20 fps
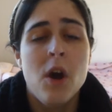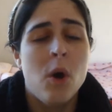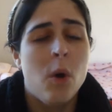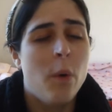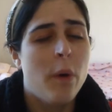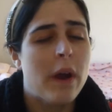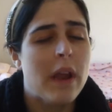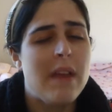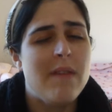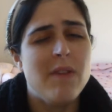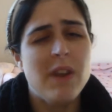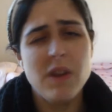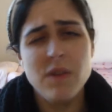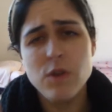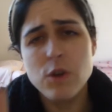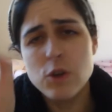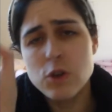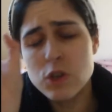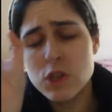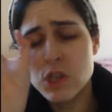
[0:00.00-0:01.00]
or even if
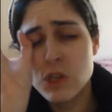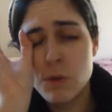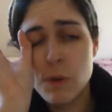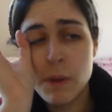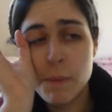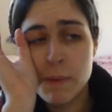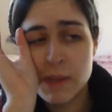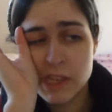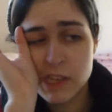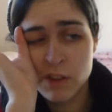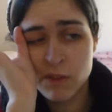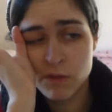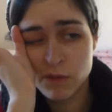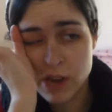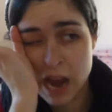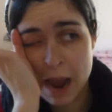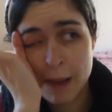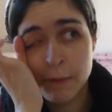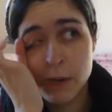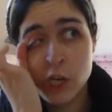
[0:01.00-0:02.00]
you're just doing bits of
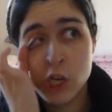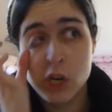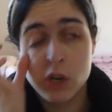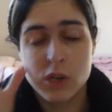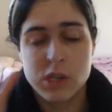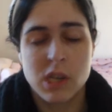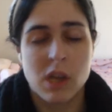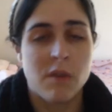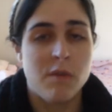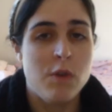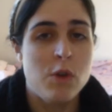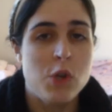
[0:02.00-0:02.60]
damage to yourself,